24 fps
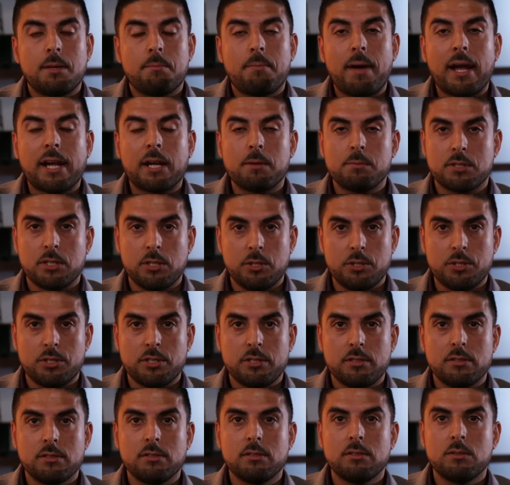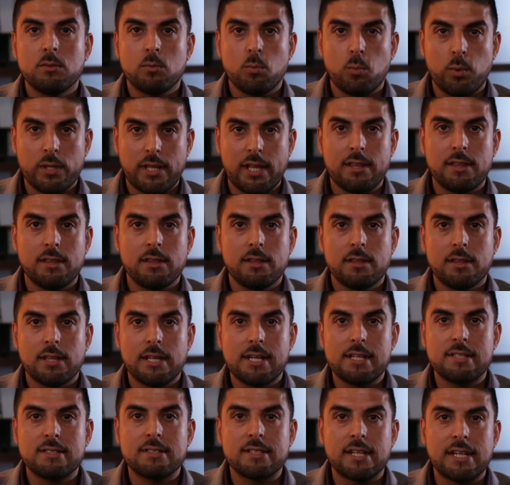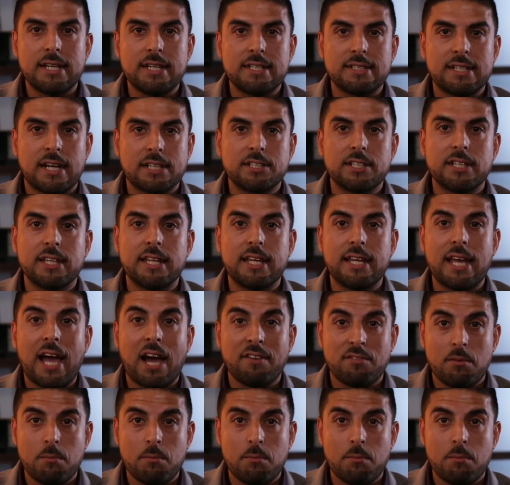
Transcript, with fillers: The backup solution within this is actually the